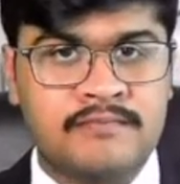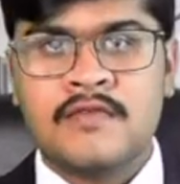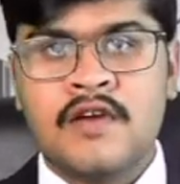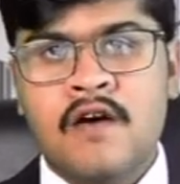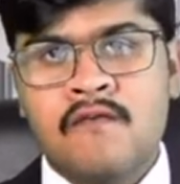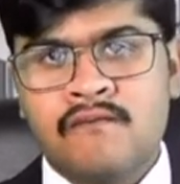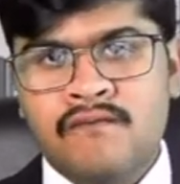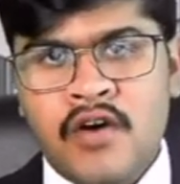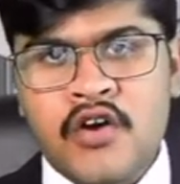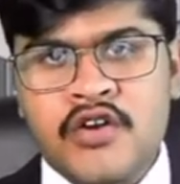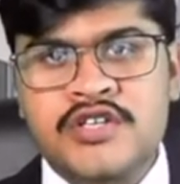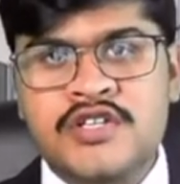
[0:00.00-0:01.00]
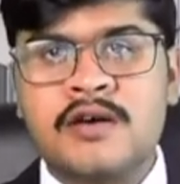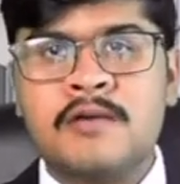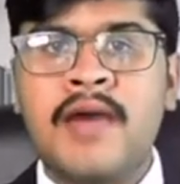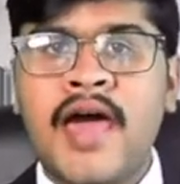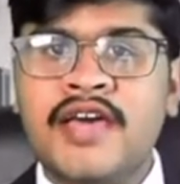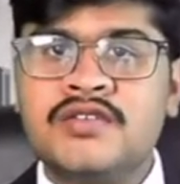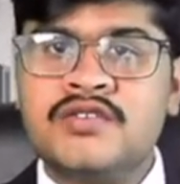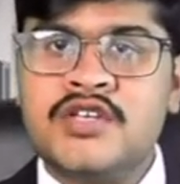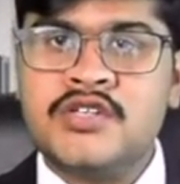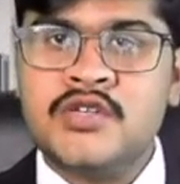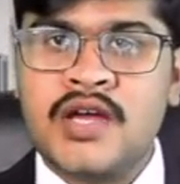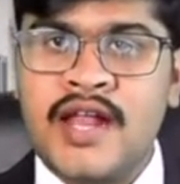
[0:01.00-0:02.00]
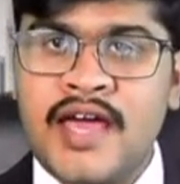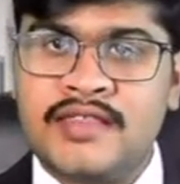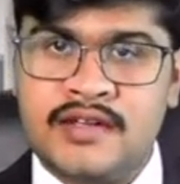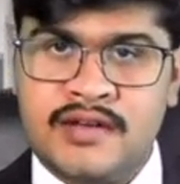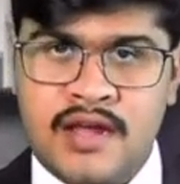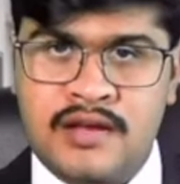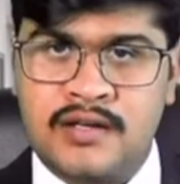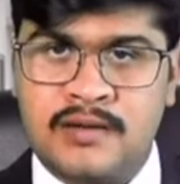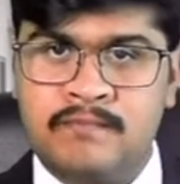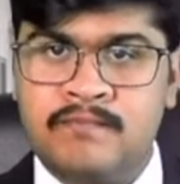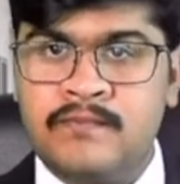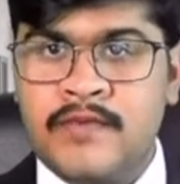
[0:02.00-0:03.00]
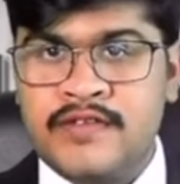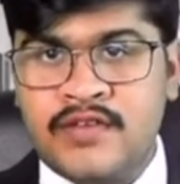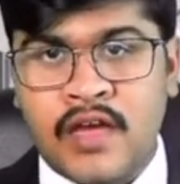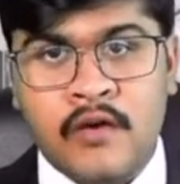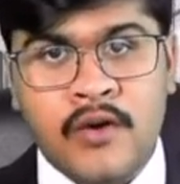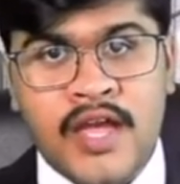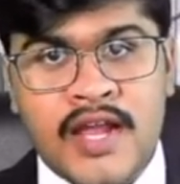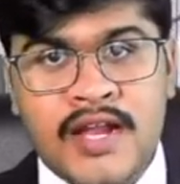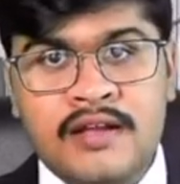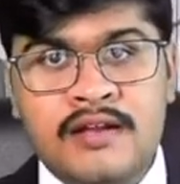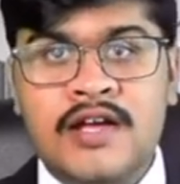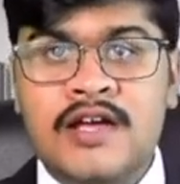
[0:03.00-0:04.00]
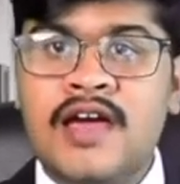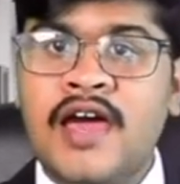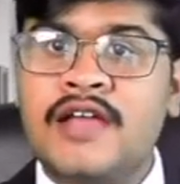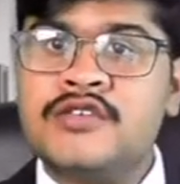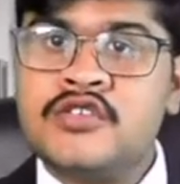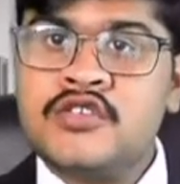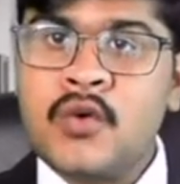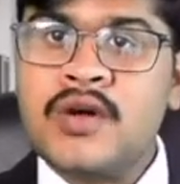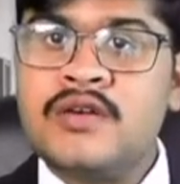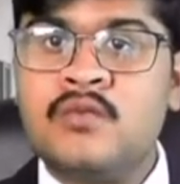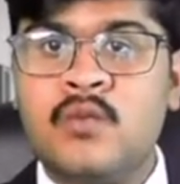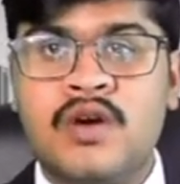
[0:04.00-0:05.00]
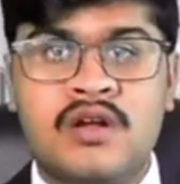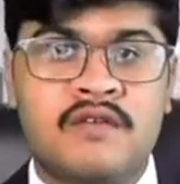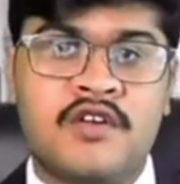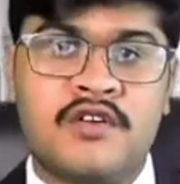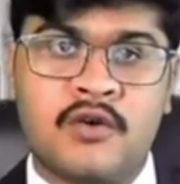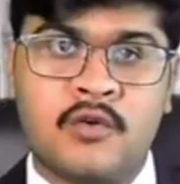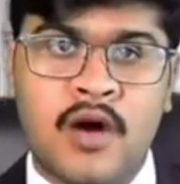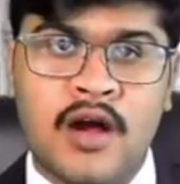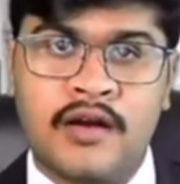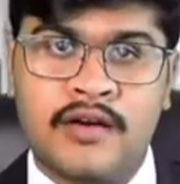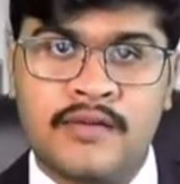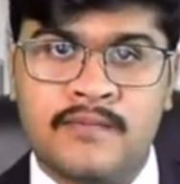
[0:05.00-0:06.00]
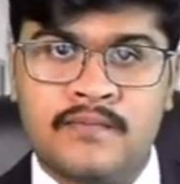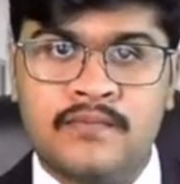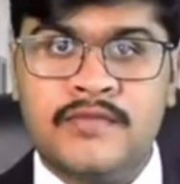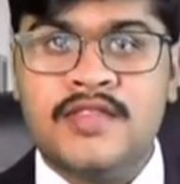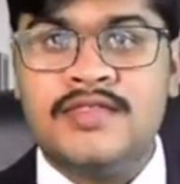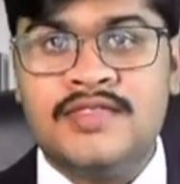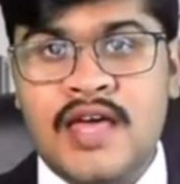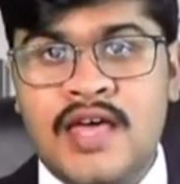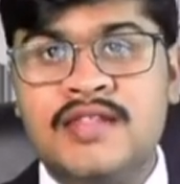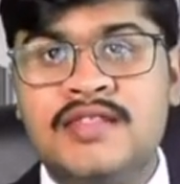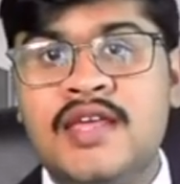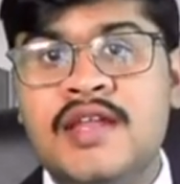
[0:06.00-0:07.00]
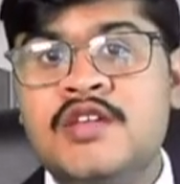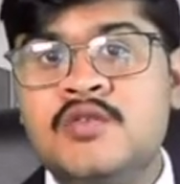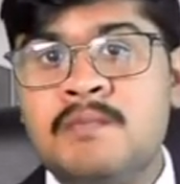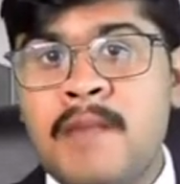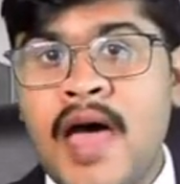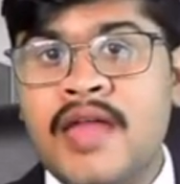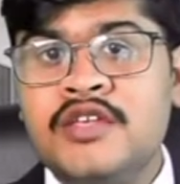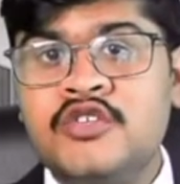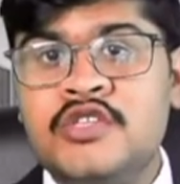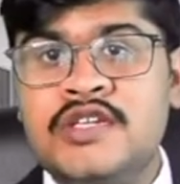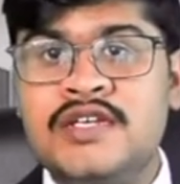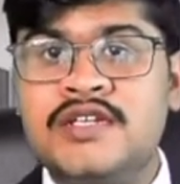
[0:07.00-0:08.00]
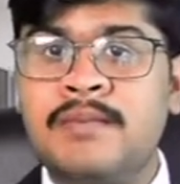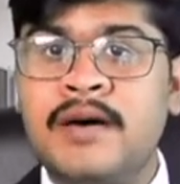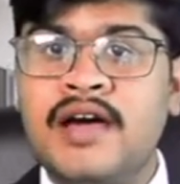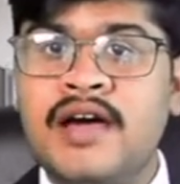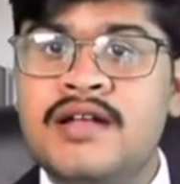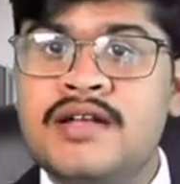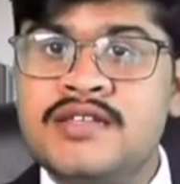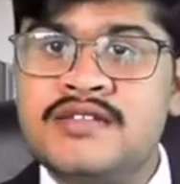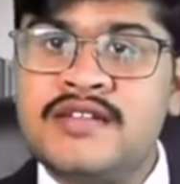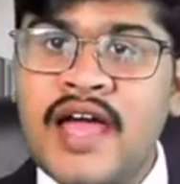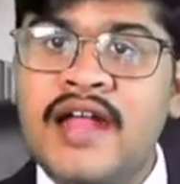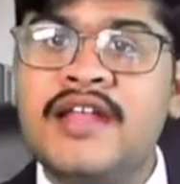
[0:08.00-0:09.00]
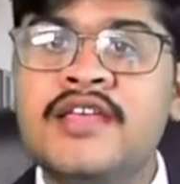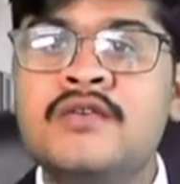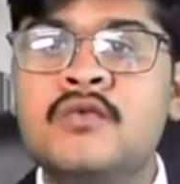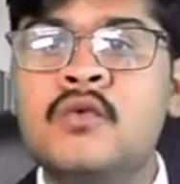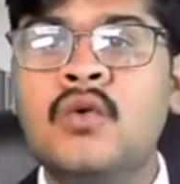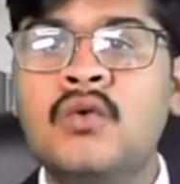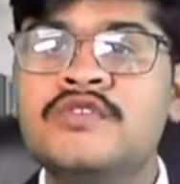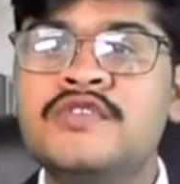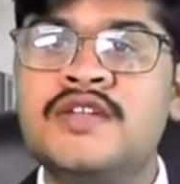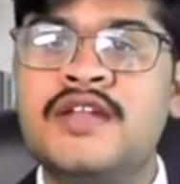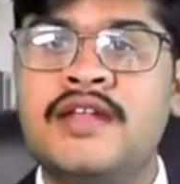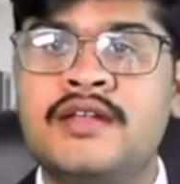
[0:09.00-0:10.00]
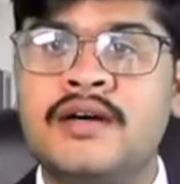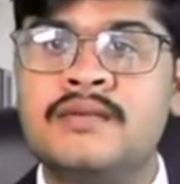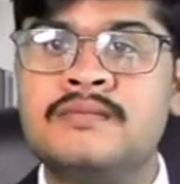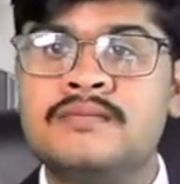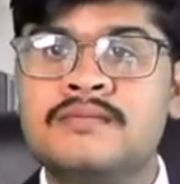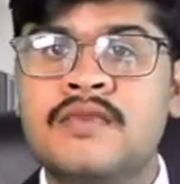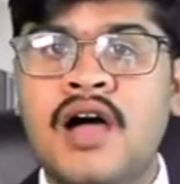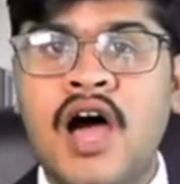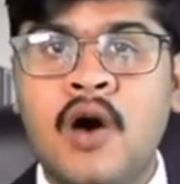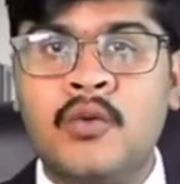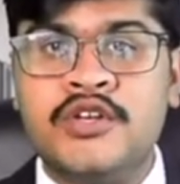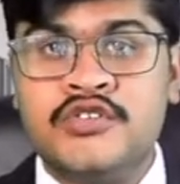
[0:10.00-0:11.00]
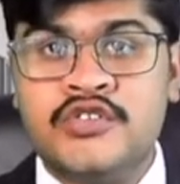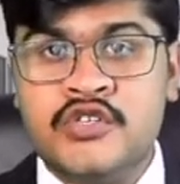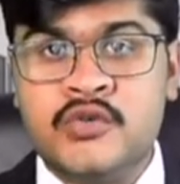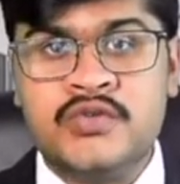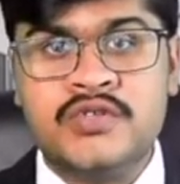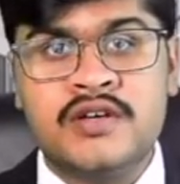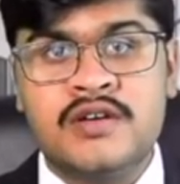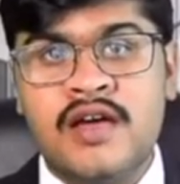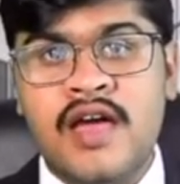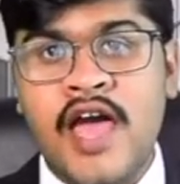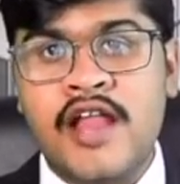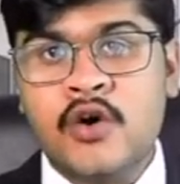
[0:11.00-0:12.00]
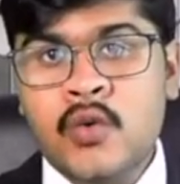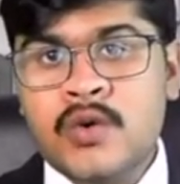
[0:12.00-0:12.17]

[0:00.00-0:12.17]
First, banks need to collect the data, segregate it, and store it wherever required. Then they need to manage the data by understanding who owns the data, how it is used, and who is